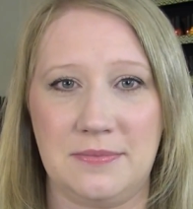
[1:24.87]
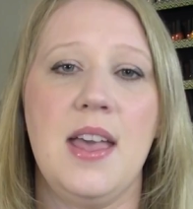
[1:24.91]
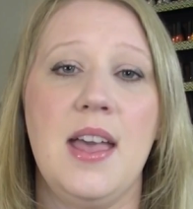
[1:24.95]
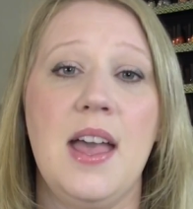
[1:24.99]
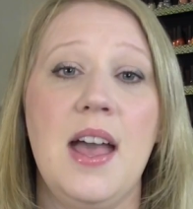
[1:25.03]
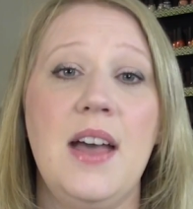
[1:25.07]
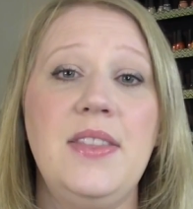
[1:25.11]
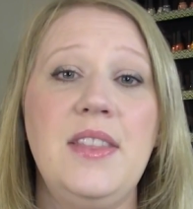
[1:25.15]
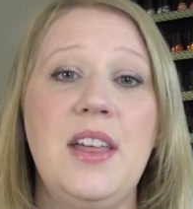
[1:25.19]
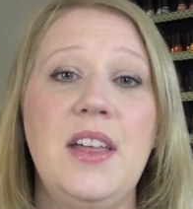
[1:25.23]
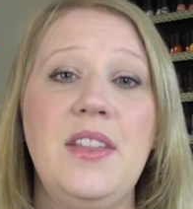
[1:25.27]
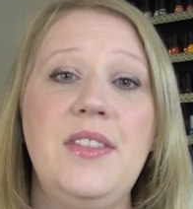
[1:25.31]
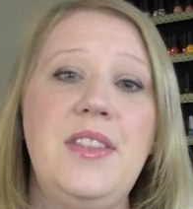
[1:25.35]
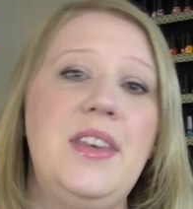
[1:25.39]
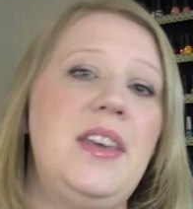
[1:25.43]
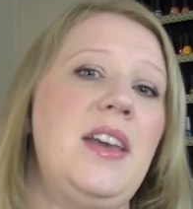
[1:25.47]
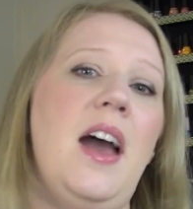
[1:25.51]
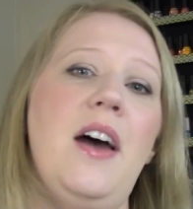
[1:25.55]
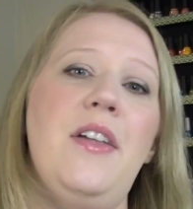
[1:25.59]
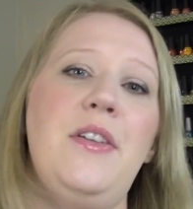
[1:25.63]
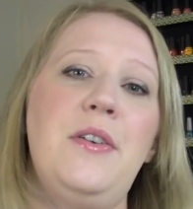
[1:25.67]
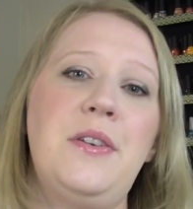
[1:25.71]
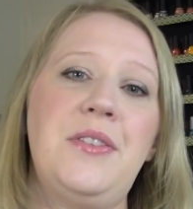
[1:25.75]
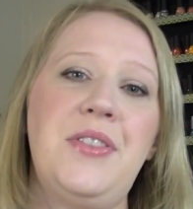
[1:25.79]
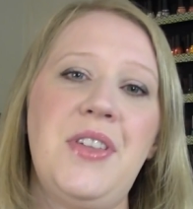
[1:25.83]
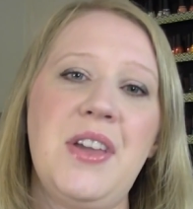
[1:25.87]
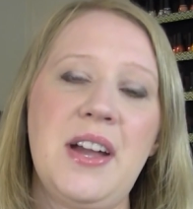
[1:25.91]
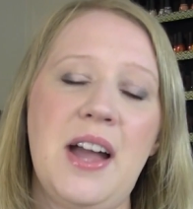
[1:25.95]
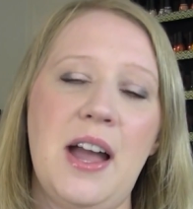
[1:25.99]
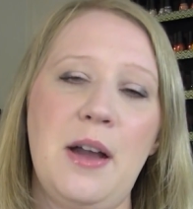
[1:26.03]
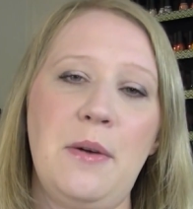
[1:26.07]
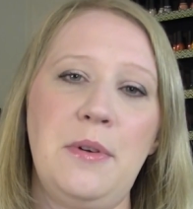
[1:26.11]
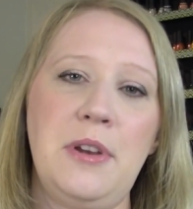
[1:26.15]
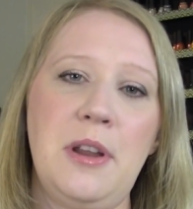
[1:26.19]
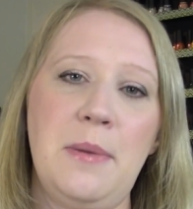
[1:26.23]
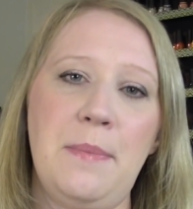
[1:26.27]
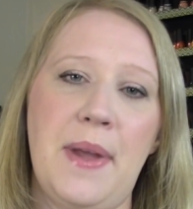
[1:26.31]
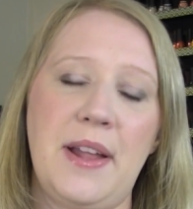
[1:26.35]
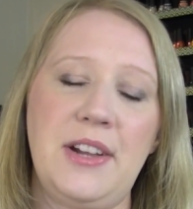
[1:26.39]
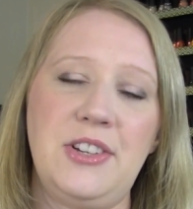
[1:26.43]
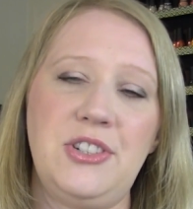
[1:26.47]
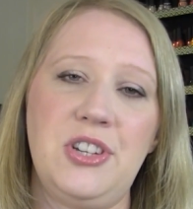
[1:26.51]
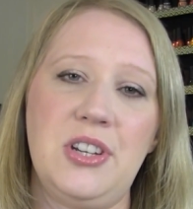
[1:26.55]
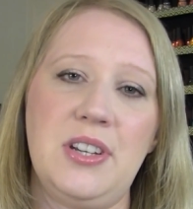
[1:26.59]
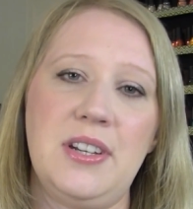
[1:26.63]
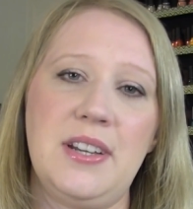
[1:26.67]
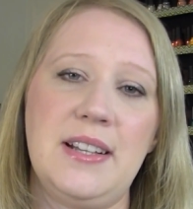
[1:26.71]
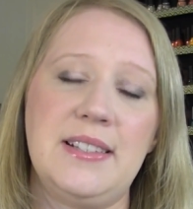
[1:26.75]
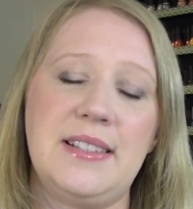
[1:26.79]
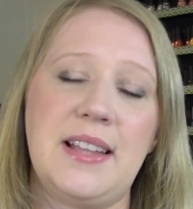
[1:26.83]
And then the other thing I want to
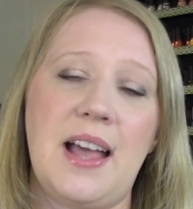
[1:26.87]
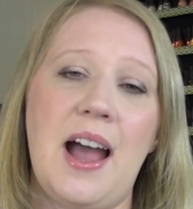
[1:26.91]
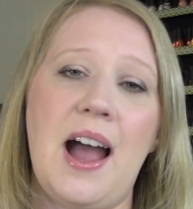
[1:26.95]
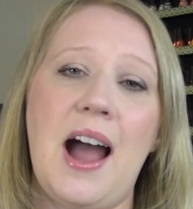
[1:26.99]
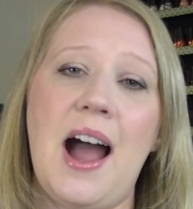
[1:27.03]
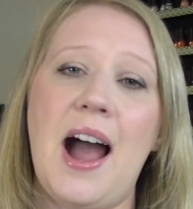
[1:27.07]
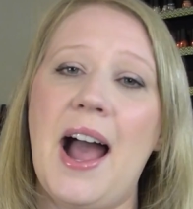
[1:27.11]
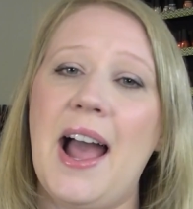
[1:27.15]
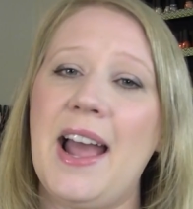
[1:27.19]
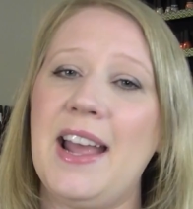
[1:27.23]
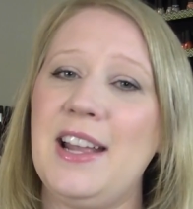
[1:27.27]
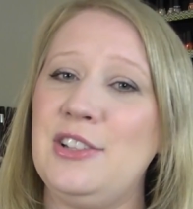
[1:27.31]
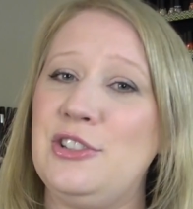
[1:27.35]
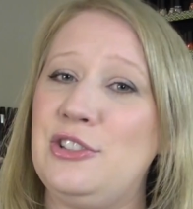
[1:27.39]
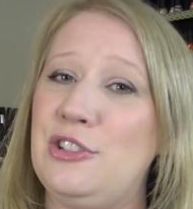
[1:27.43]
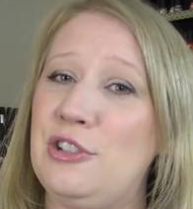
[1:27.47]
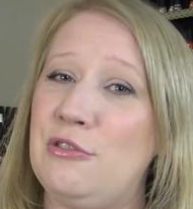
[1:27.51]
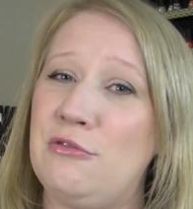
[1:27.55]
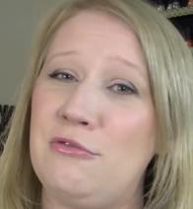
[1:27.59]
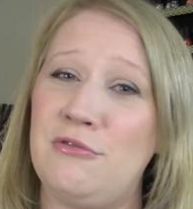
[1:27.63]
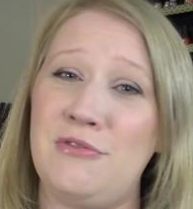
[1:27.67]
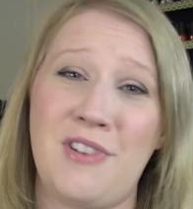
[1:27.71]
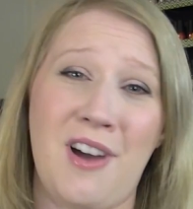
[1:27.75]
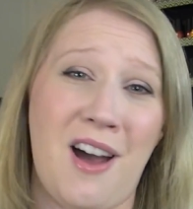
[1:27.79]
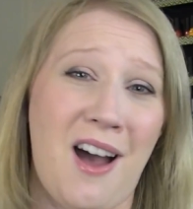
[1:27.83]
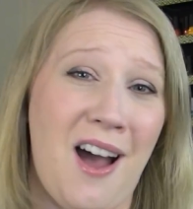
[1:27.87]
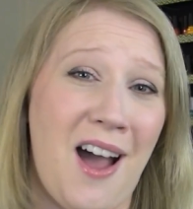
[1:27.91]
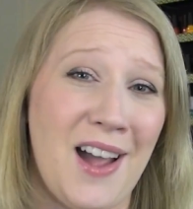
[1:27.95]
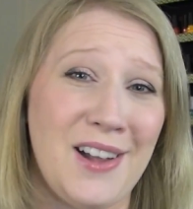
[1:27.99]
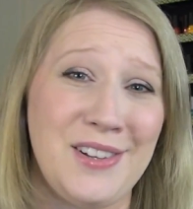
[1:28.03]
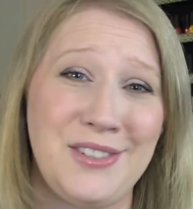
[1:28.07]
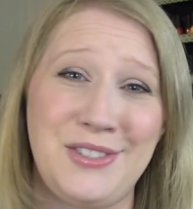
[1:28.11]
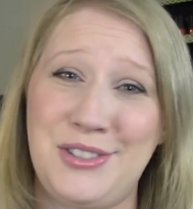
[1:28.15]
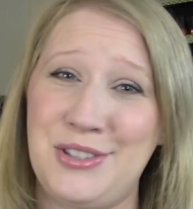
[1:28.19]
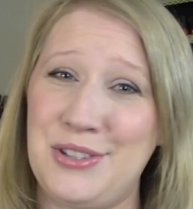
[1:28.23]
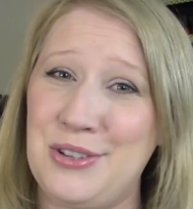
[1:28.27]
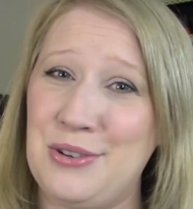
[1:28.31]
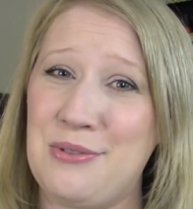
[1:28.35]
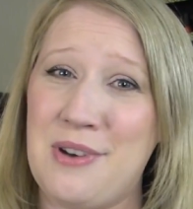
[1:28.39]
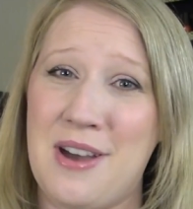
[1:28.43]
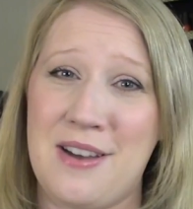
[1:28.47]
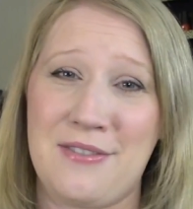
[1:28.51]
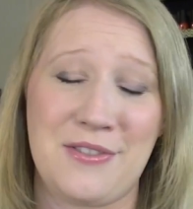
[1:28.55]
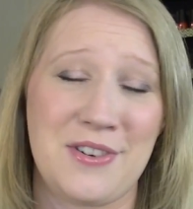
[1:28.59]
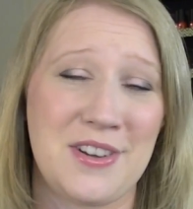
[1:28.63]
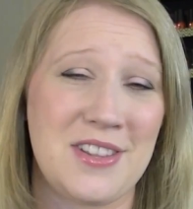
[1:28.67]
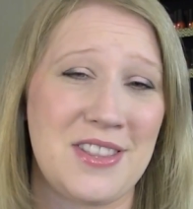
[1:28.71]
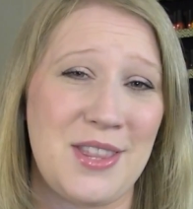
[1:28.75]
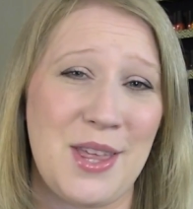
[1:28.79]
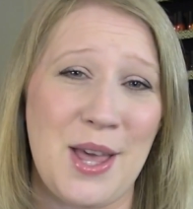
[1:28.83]
mention is that I do not do
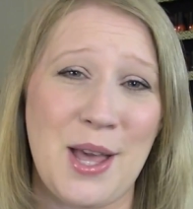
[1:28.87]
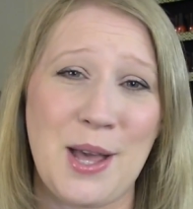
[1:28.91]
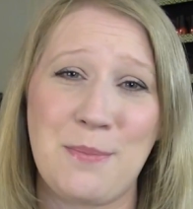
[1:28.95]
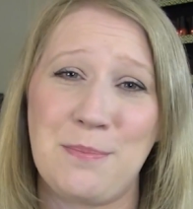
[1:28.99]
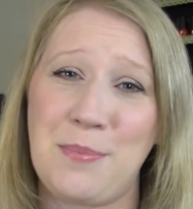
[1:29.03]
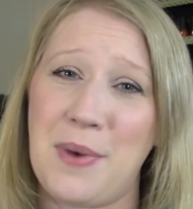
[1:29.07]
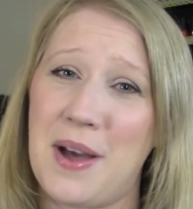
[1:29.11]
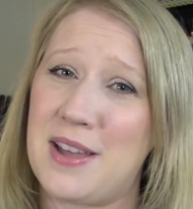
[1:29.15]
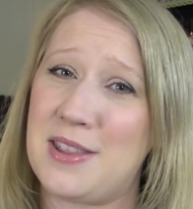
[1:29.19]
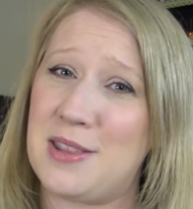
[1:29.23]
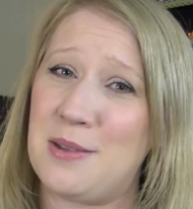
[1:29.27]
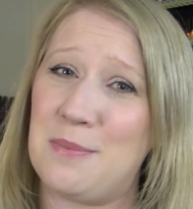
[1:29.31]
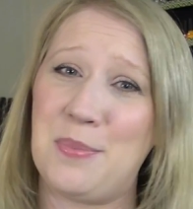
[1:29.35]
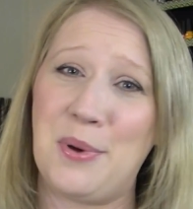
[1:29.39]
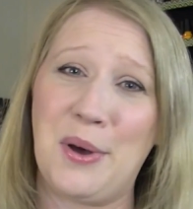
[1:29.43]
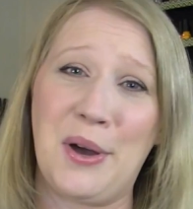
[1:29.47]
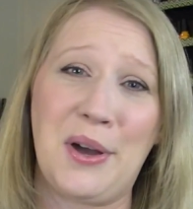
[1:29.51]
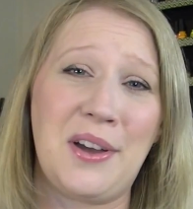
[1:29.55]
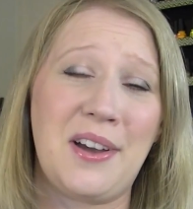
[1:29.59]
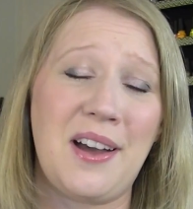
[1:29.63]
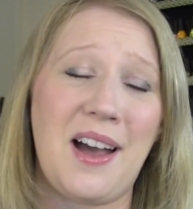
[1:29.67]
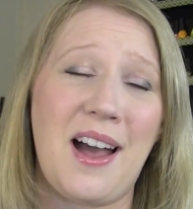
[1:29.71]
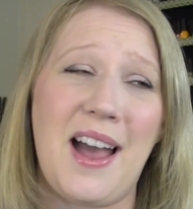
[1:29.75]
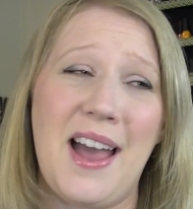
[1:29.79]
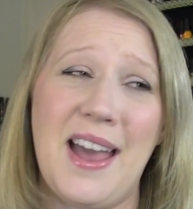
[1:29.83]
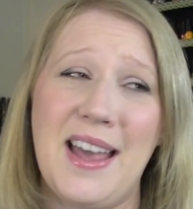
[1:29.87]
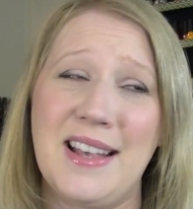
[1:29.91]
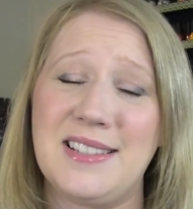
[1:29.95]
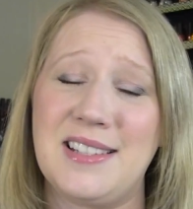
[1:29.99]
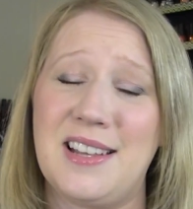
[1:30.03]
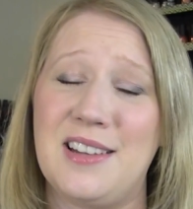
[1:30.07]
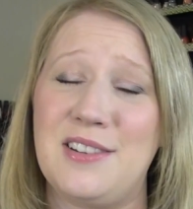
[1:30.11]
everything by the book, guys.